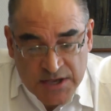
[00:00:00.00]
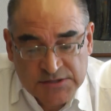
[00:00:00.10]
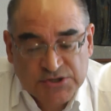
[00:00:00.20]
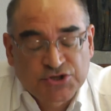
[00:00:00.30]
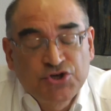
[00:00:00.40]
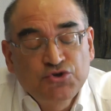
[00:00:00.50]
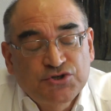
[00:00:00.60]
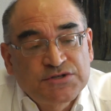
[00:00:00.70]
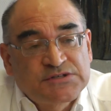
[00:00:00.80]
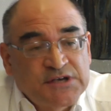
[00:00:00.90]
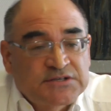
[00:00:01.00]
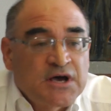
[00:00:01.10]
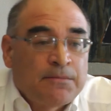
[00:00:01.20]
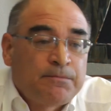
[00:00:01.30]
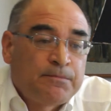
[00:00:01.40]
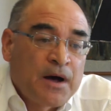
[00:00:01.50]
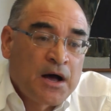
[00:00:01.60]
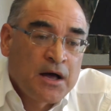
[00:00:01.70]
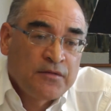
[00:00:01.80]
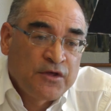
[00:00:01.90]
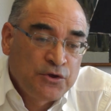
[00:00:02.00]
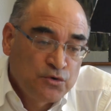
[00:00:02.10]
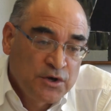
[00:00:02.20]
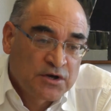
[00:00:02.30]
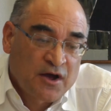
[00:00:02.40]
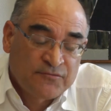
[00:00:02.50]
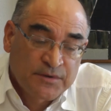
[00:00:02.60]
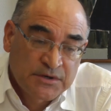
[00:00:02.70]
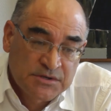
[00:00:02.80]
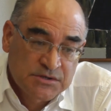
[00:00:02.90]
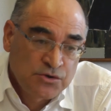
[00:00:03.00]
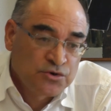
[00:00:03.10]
institutions set up by the Union government.